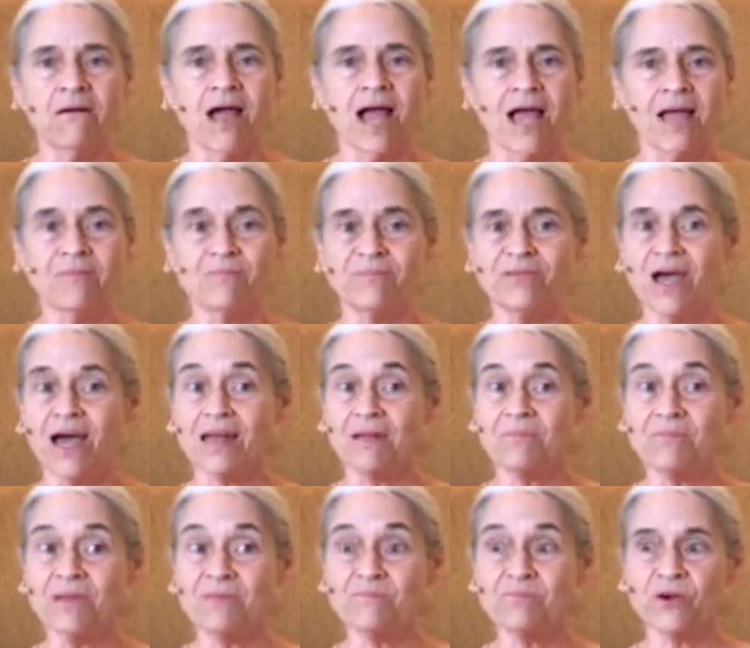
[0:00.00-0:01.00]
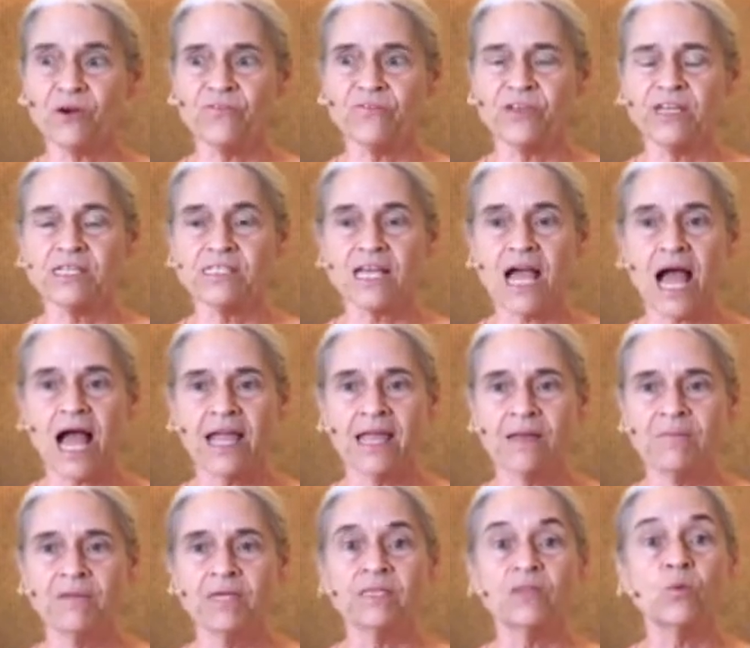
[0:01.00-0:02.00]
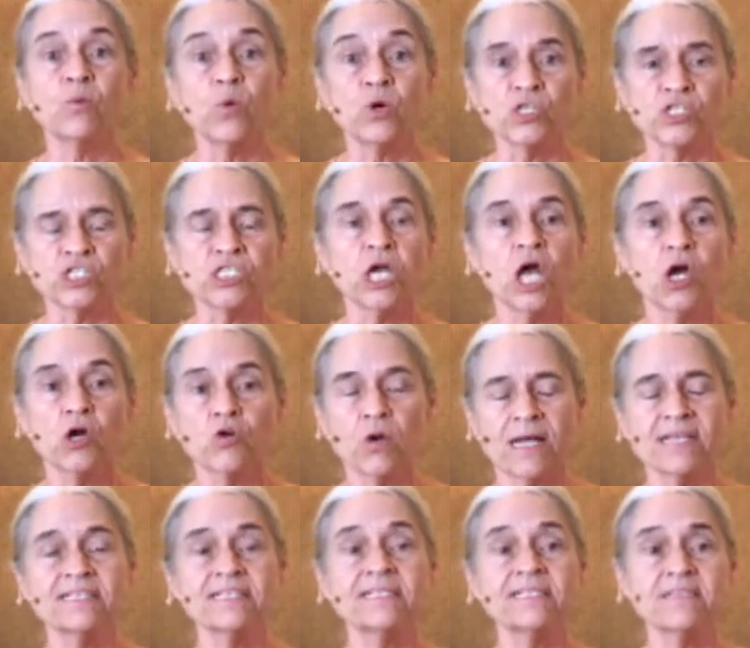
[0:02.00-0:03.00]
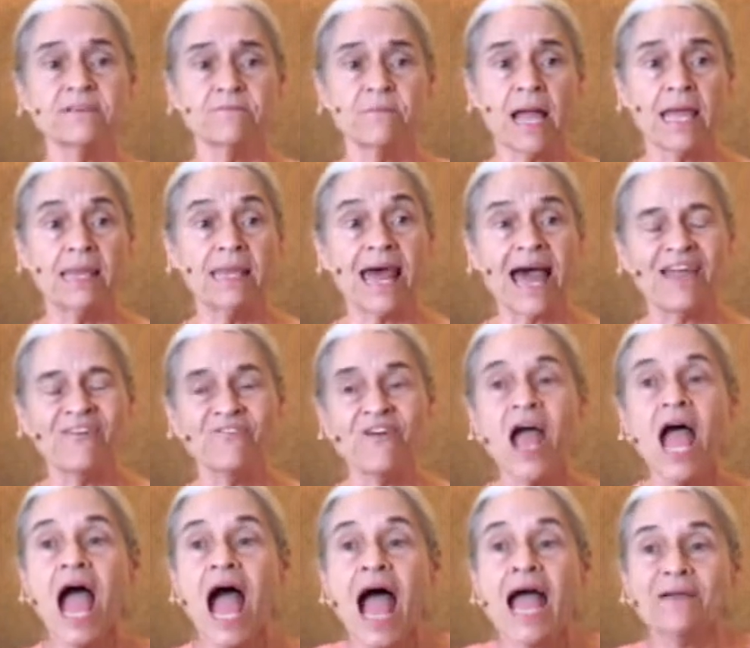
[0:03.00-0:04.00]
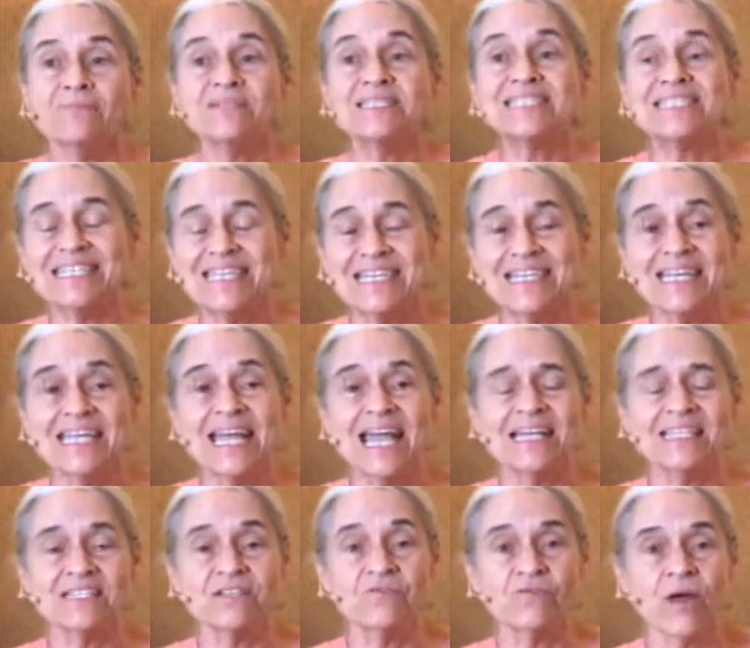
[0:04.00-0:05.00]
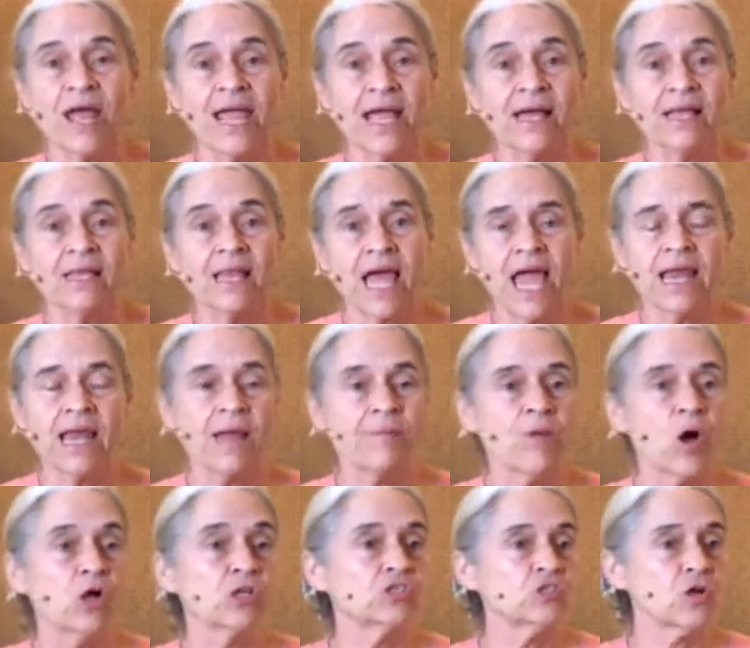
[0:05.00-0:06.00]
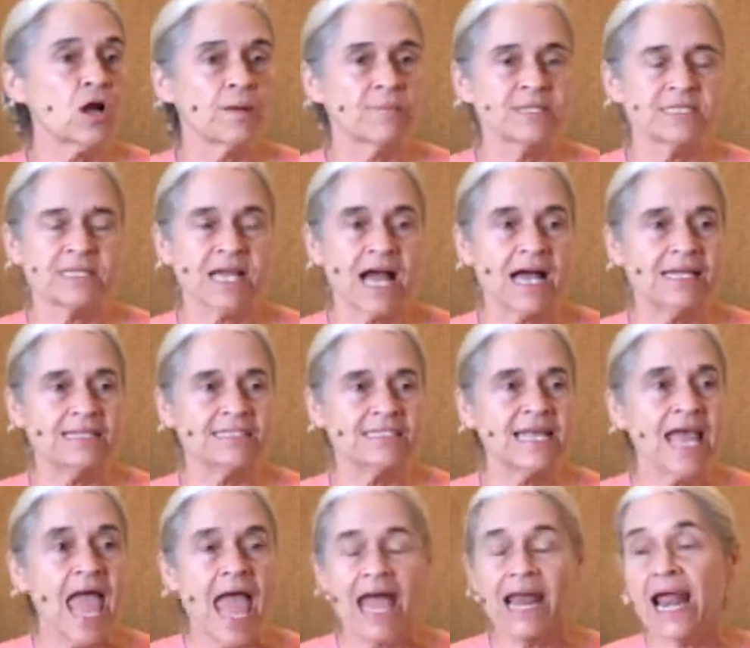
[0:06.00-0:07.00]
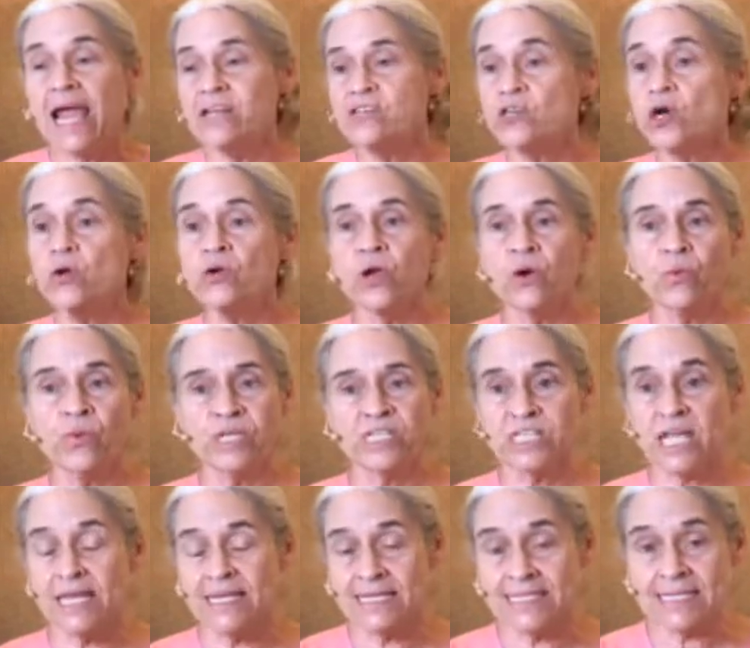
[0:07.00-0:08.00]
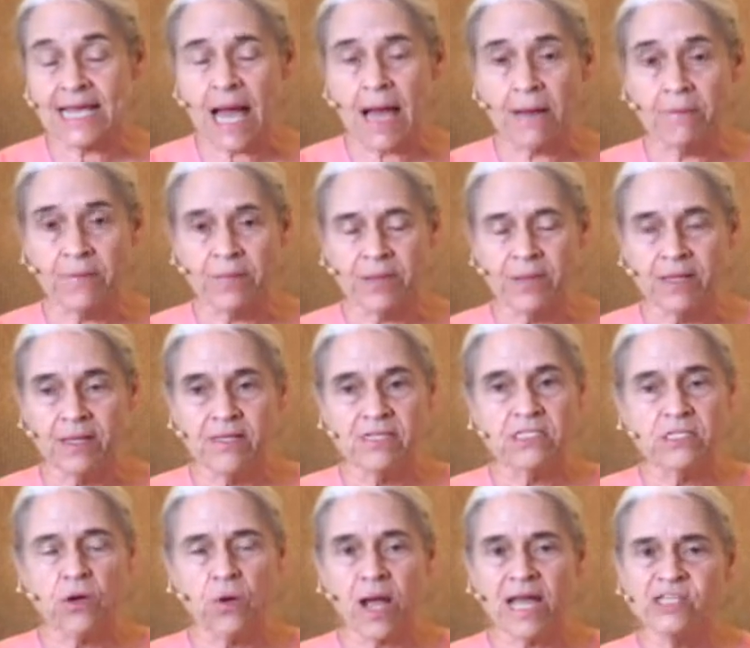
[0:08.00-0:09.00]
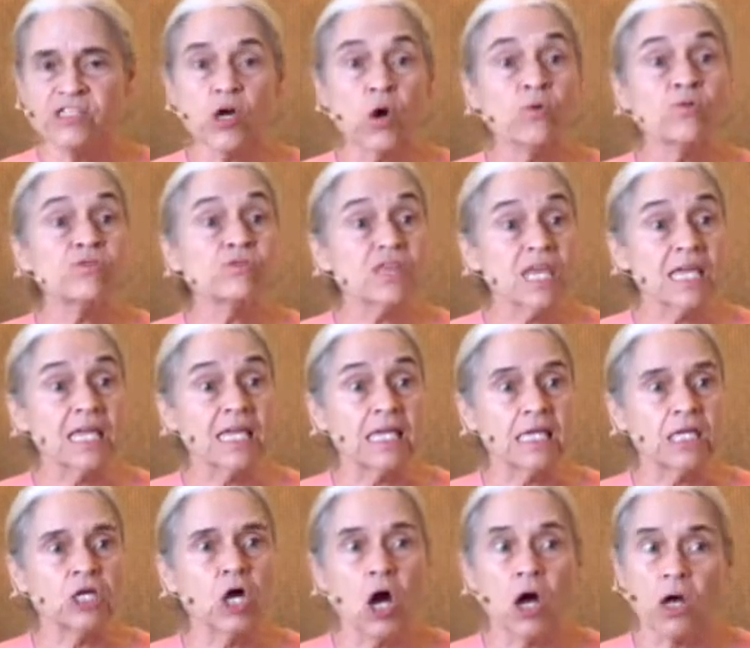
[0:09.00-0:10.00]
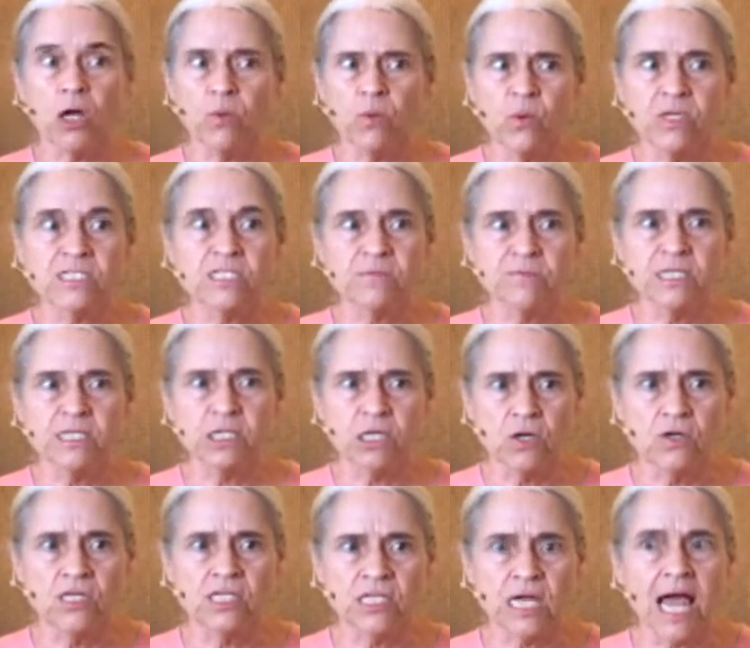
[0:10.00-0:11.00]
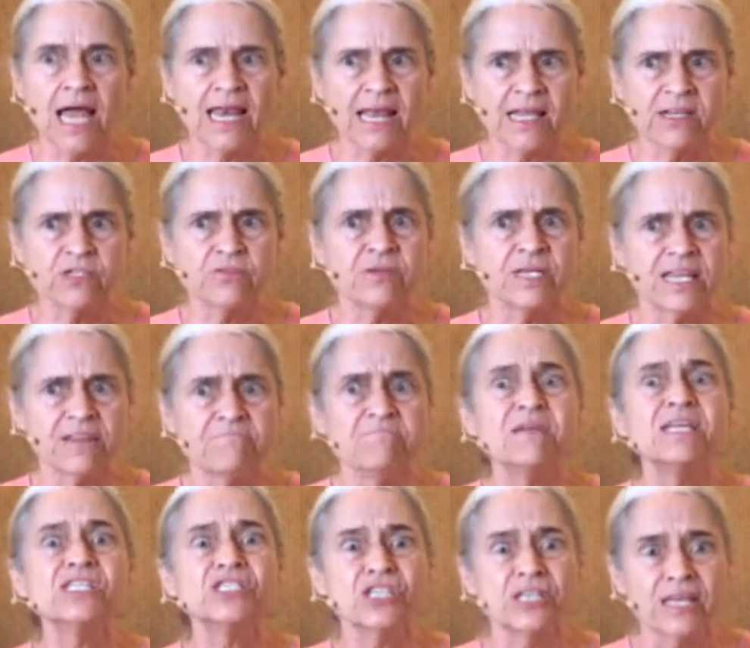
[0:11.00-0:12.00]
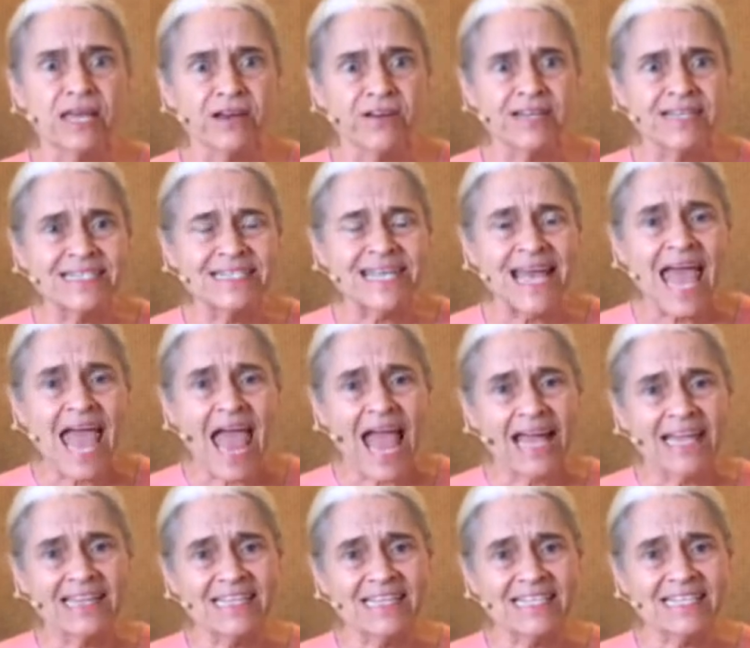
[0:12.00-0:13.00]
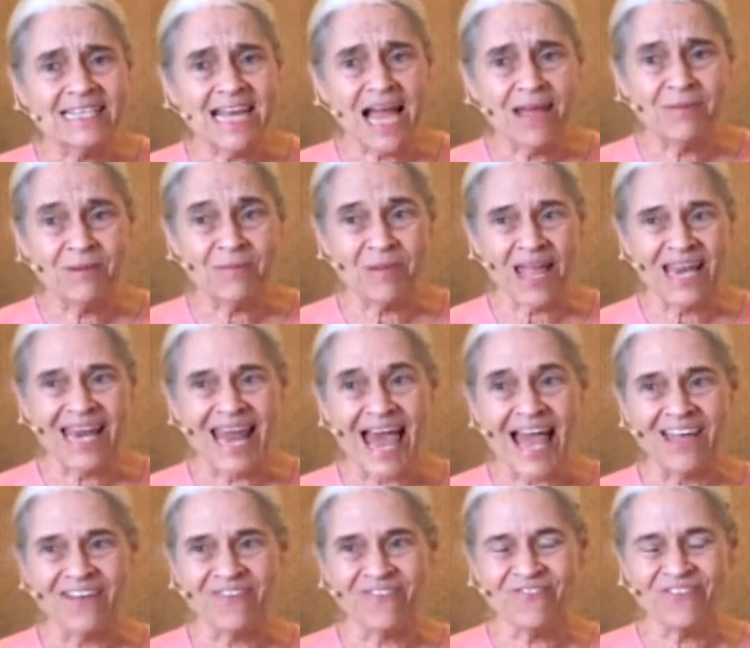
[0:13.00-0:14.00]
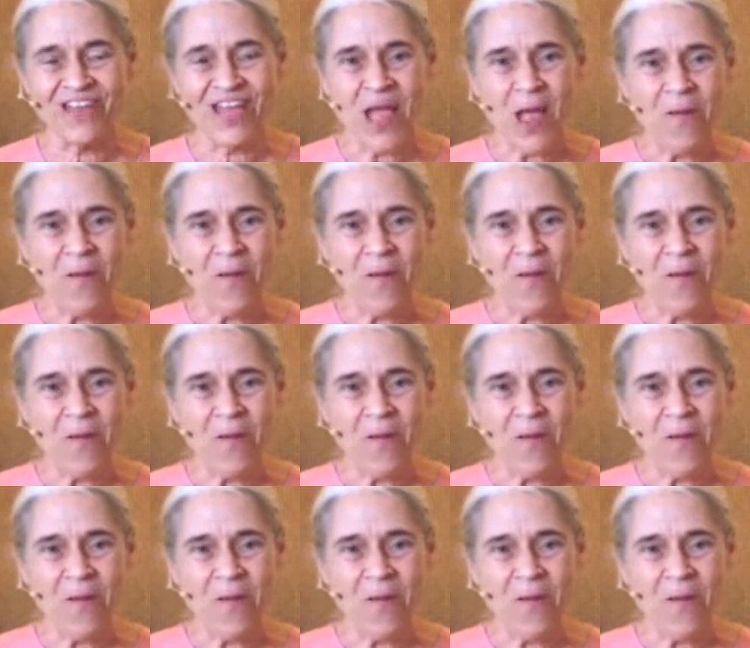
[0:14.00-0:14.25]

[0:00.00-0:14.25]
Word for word: I'm not a bit perfect. I am in the worst crisis of my life. I'm skinny as a rail and I'm all traumatized and I don't know which end is up. So I don't think God wants me to go to Thailand to relieve missionaries at this time in my life.